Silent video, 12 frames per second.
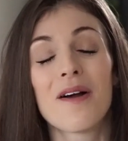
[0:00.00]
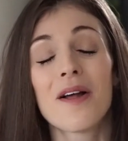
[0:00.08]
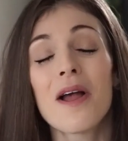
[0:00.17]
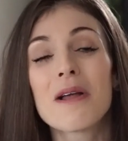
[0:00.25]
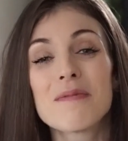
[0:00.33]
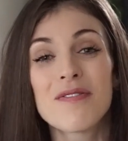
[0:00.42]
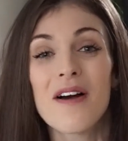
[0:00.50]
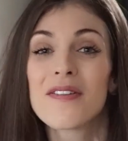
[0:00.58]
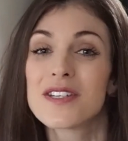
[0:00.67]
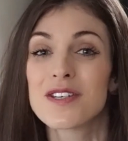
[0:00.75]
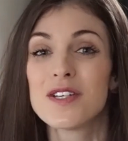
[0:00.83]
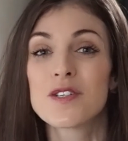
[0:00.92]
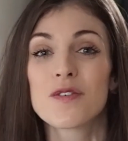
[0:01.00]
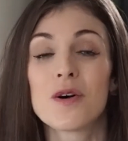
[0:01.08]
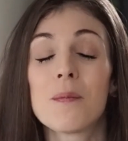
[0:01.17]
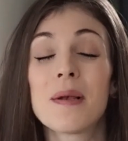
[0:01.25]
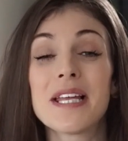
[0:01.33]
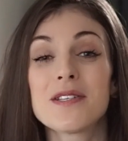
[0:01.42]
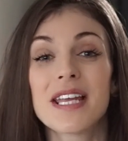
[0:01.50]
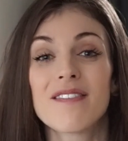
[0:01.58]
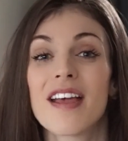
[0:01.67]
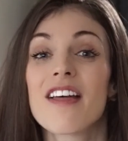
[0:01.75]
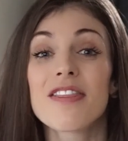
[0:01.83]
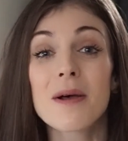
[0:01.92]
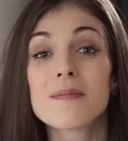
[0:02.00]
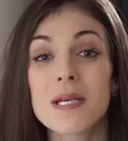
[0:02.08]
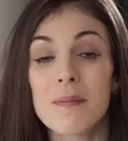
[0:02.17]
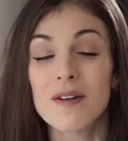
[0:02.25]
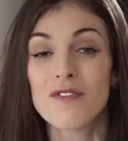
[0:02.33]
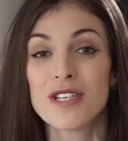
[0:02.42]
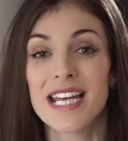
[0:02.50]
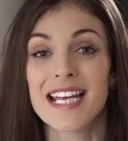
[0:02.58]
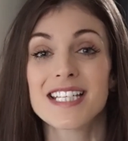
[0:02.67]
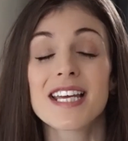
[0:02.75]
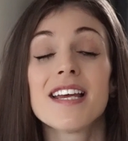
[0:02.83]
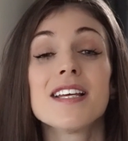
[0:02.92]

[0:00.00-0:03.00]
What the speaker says: I hope you found this useful. Please do give it a thumbs up if you did.